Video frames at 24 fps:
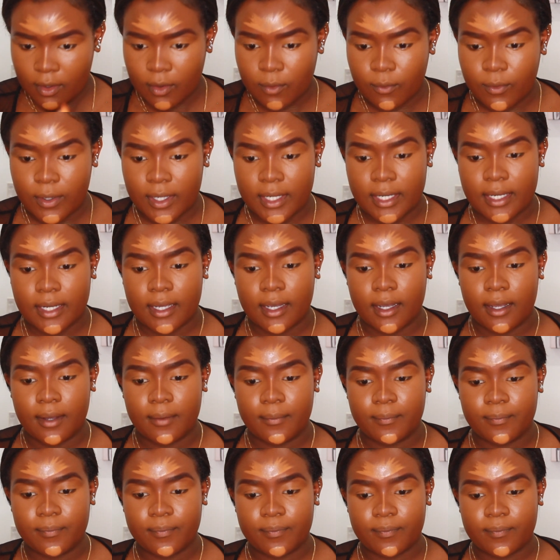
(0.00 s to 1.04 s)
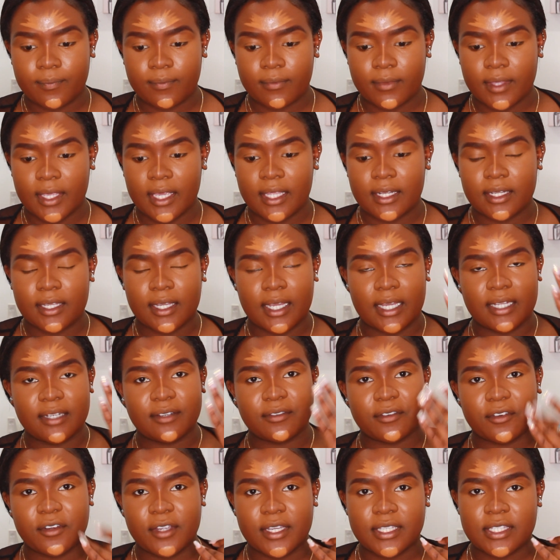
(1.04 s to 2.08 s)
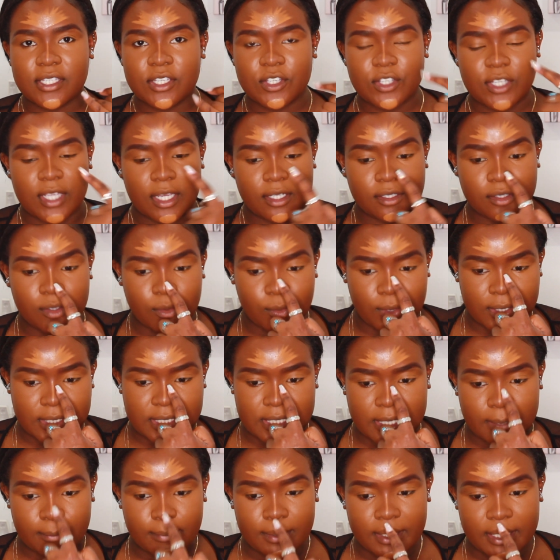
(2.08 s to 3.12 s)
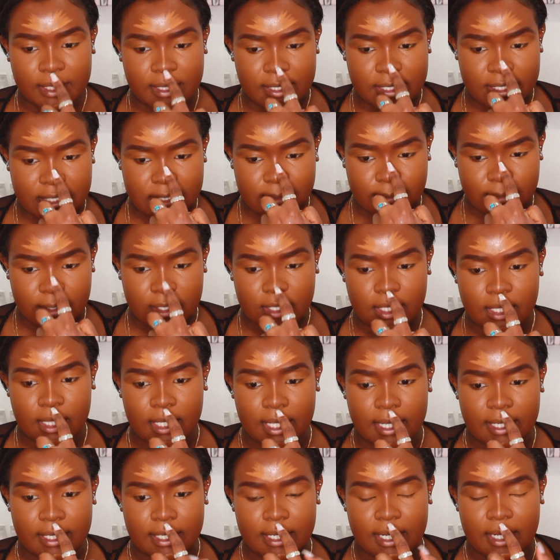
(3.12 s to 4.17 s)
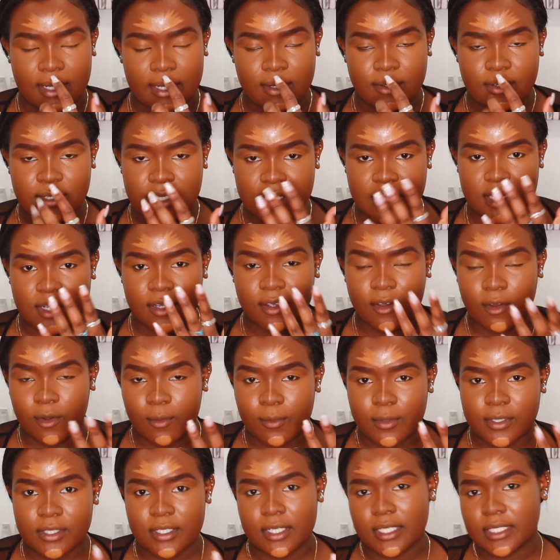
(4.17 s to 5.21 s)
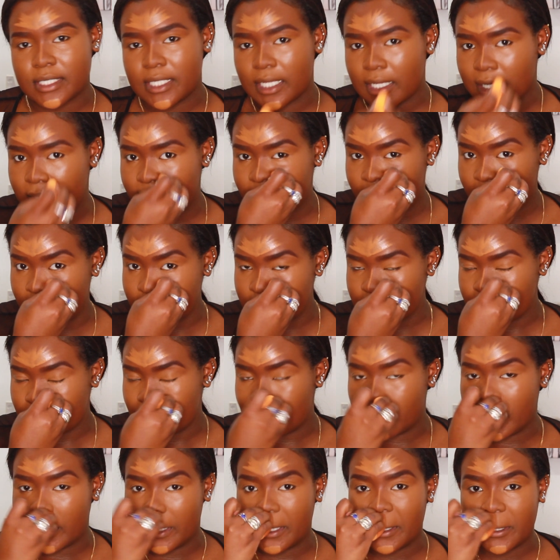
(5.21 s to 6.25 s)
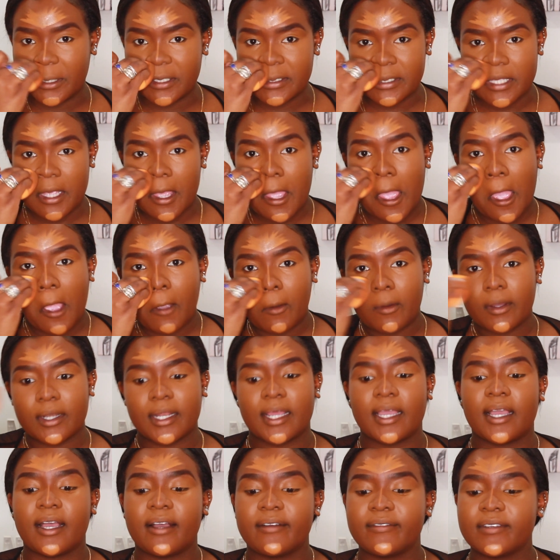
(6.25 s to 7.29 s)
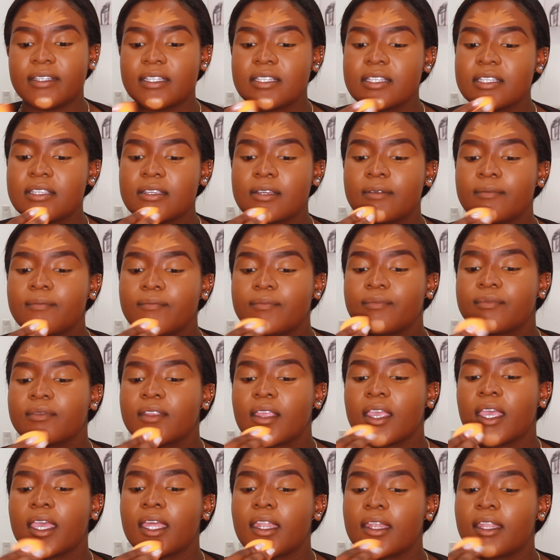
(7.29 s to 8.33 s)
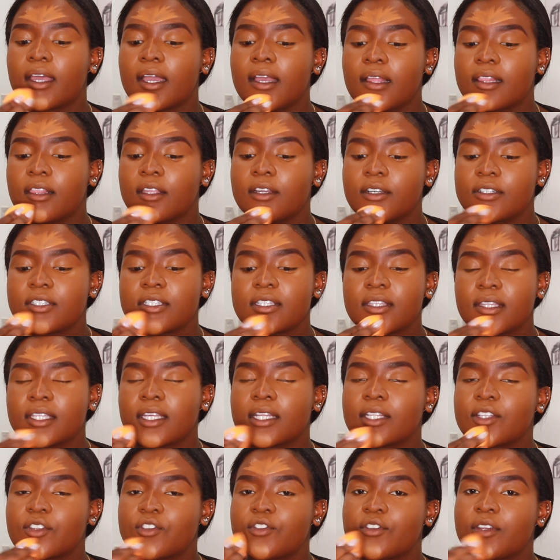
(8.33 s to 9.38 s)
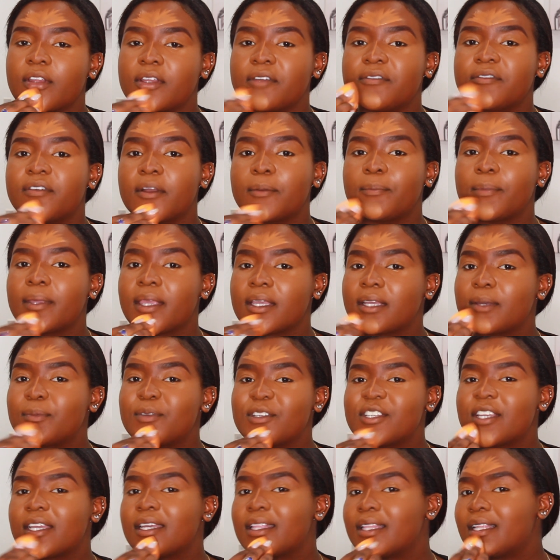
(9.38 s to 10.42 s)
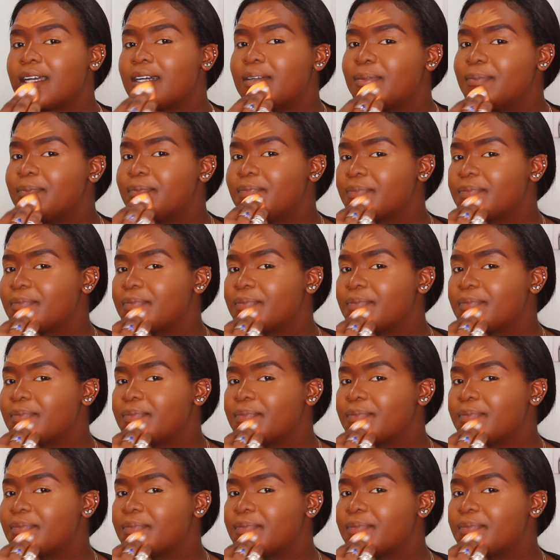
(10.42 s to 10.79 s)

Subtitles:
when it kind of creates a shadow once I blend this middle line out, and it almost looks like I've contoured my nose when I haven't. And I learned that trick from Makeup Shayla.